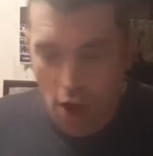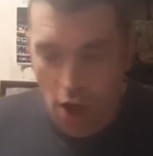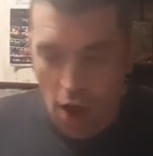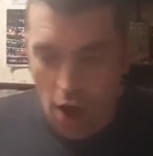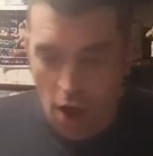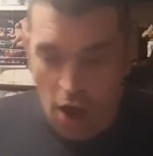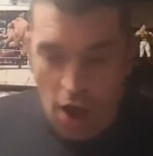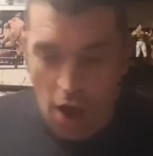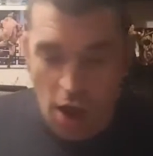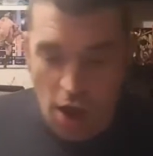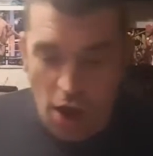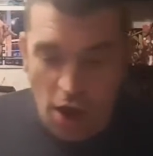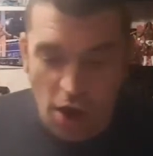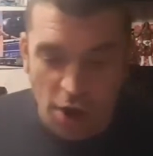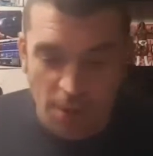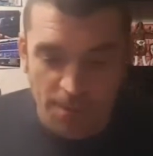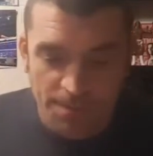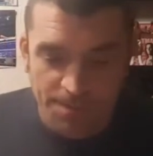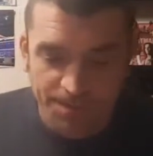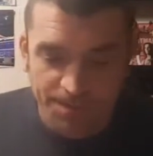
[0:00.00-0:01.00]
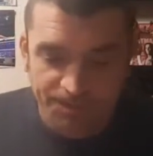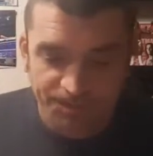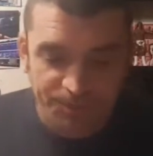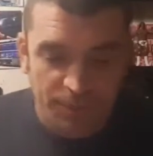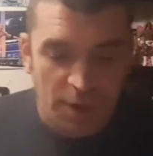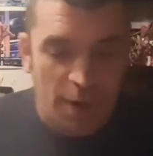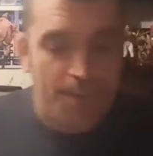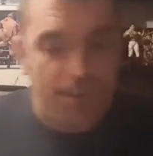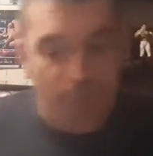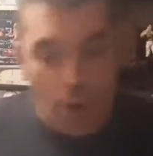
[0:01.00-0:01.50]

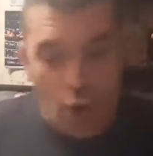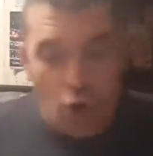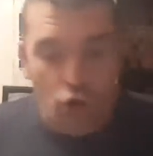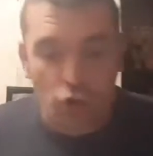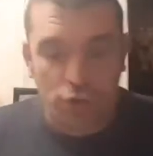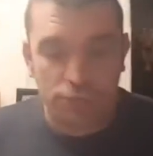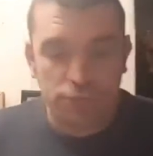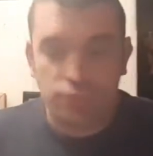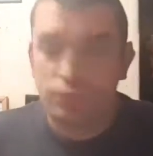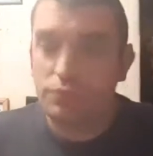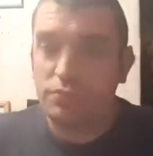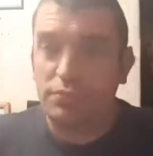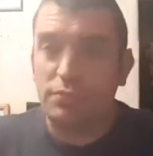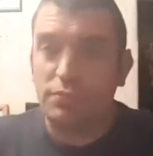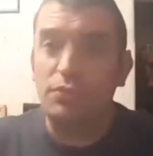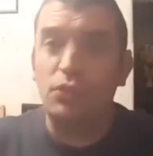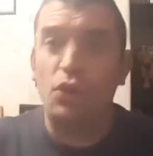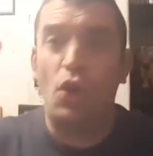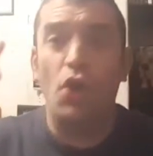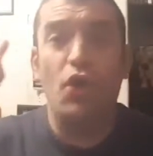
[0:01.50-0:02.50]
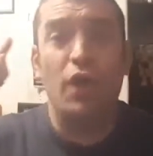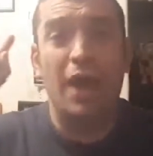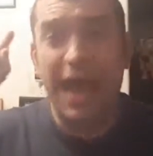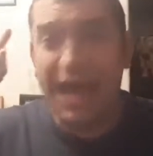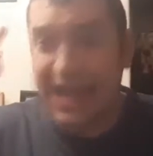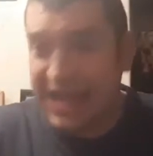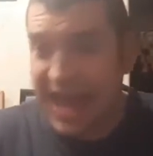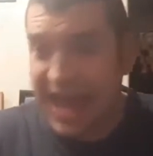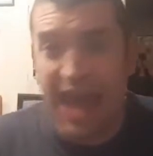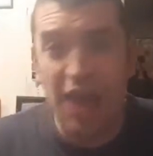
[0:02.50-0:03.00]
But
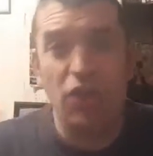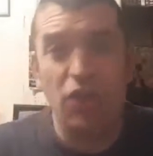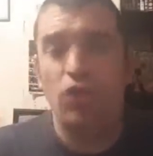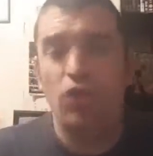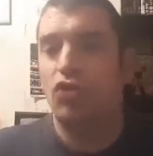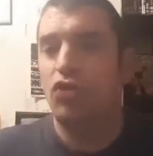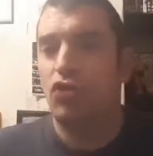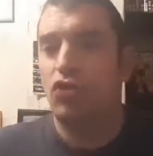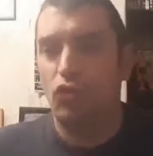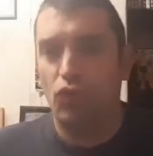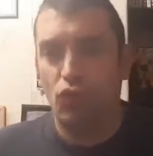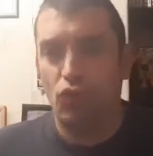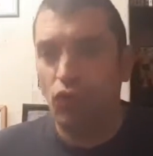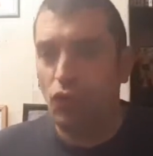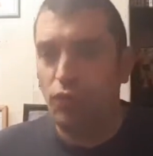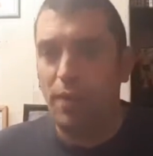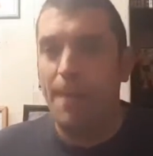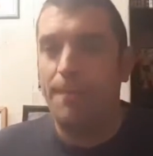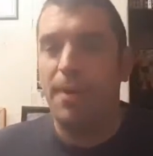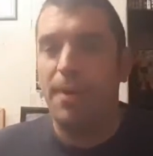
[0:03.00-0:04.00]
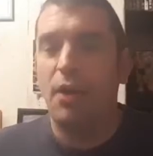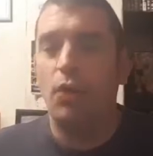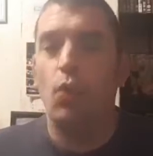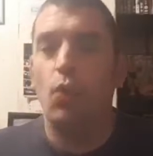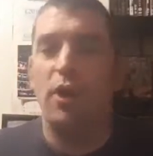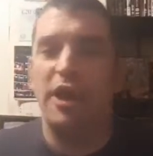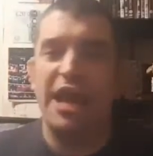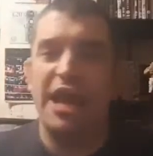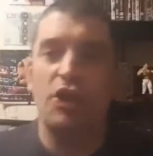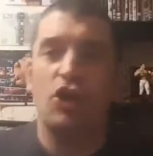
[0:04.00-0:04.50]
again, the Red Brand
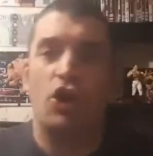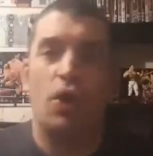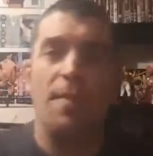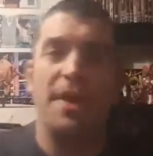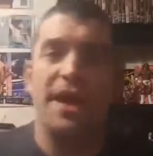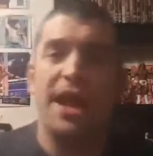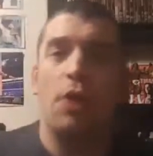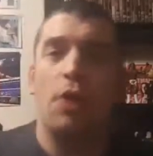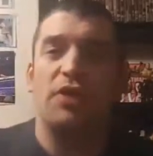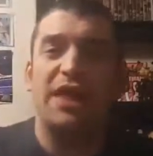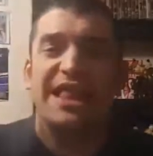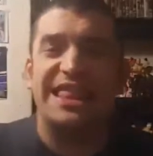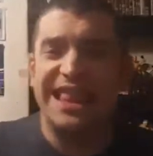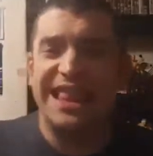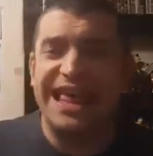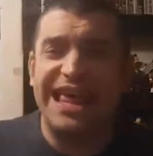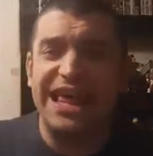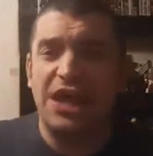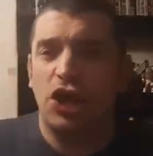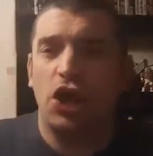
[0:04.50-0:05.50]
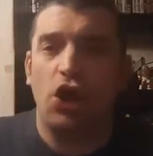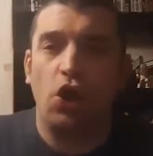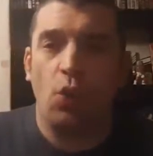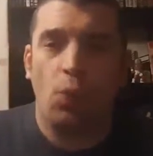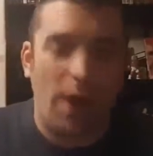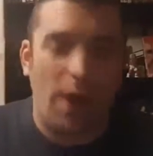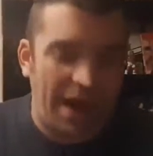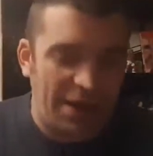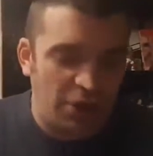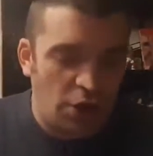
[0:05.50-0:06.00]
winning, coming out with a DQ
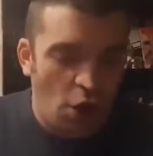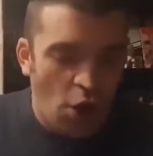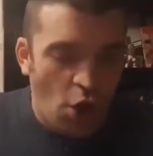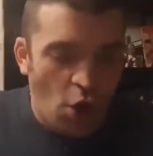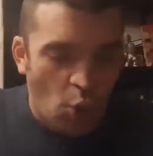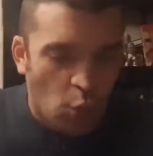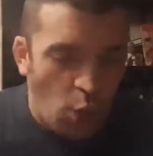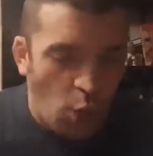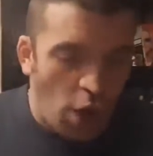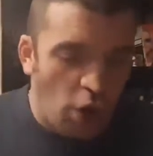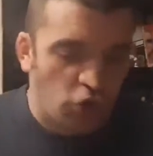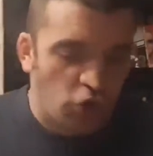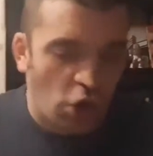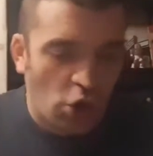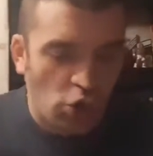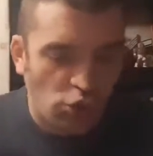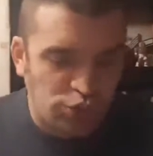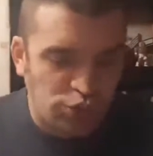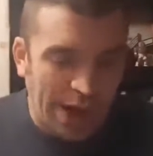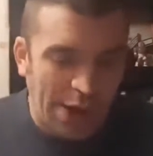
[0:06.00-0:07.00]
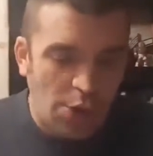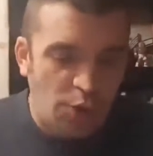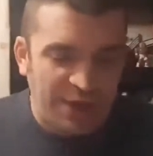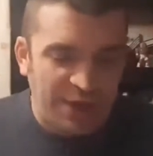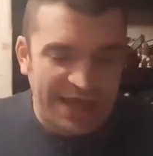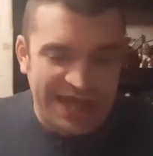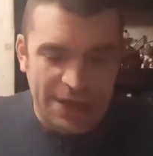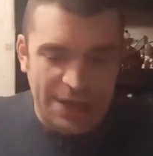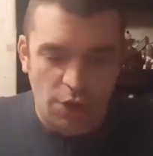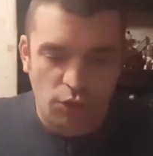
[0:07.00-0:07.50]
win, was
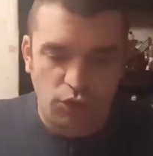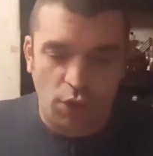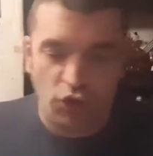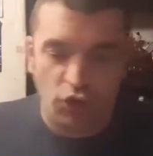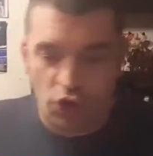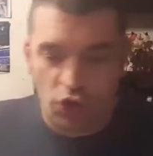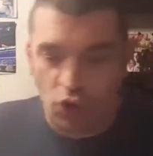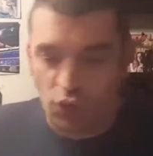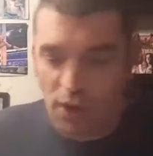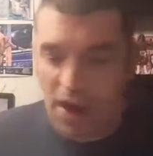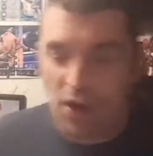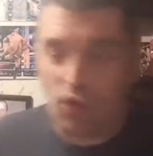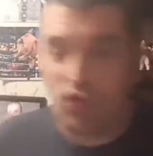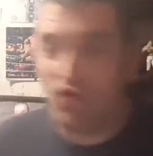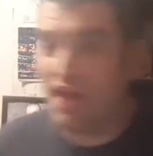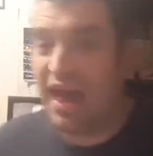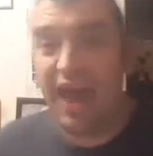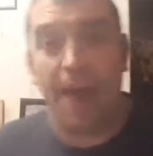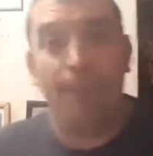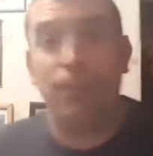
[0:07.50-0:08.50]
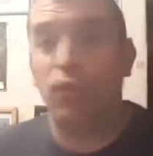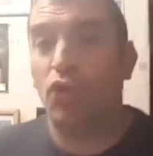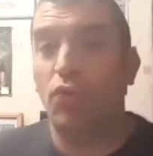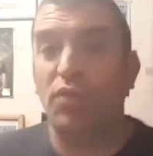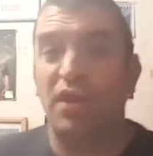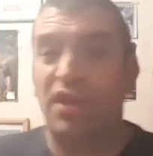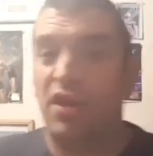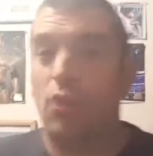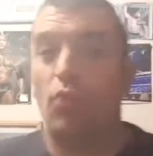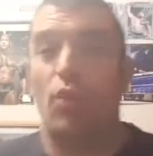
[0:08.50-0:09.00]
Rowdy Ronda Rousey. I presume
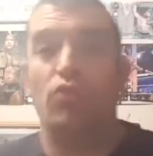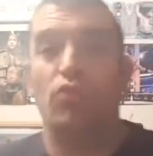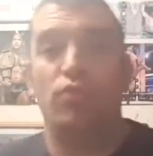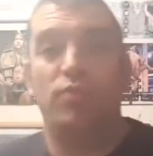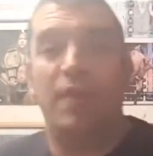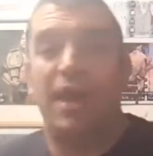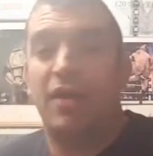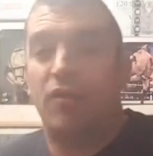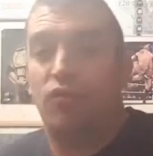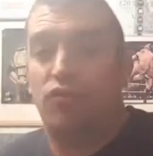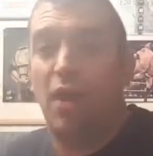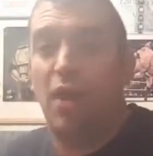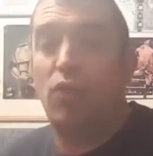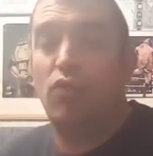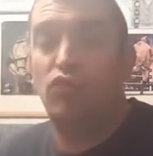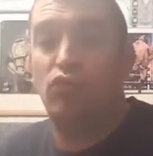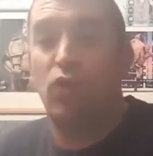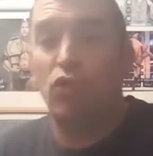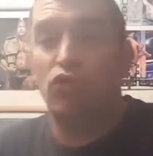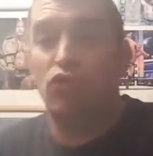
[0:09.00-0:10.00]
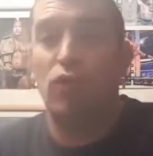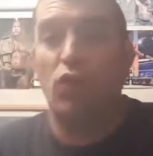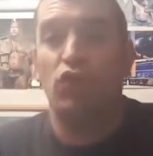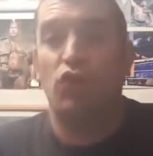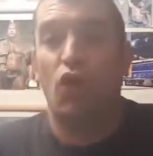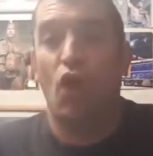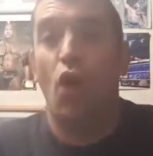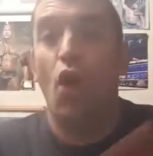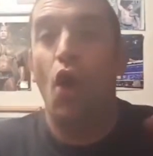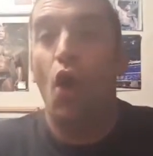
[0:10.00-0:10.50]
they didn't want to make
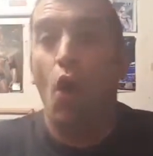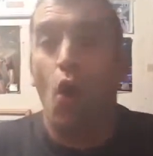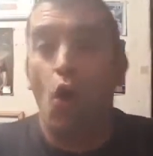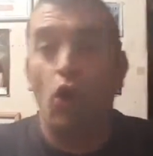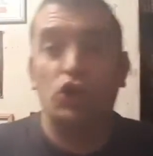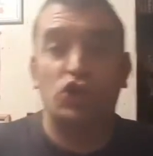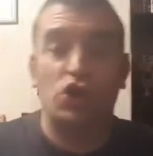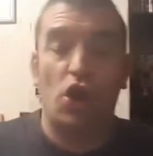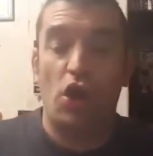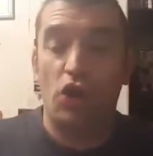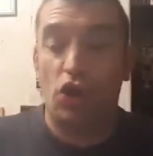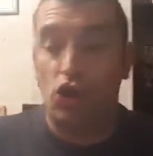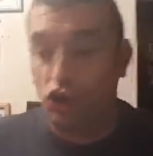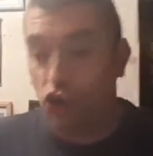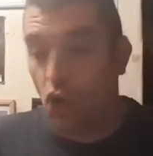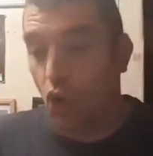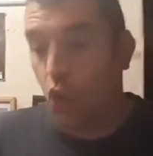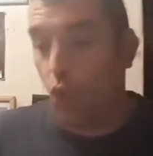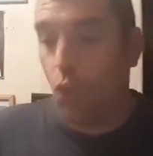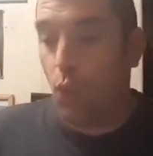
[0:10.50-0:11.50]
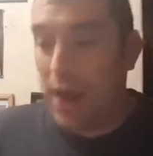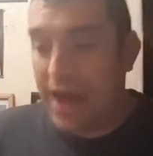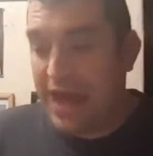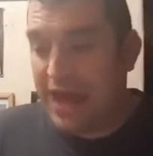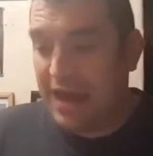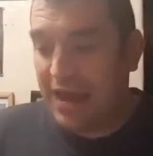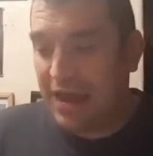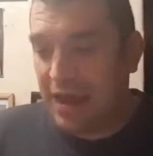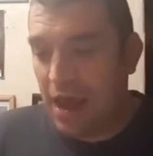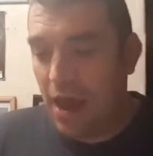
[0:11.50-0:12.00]
Ronda or Charlotte look
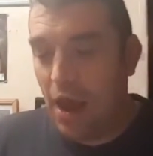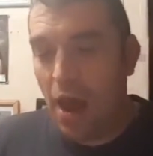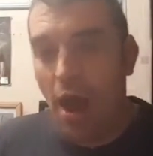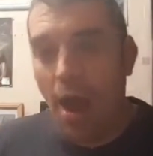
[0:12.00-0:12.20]
weak.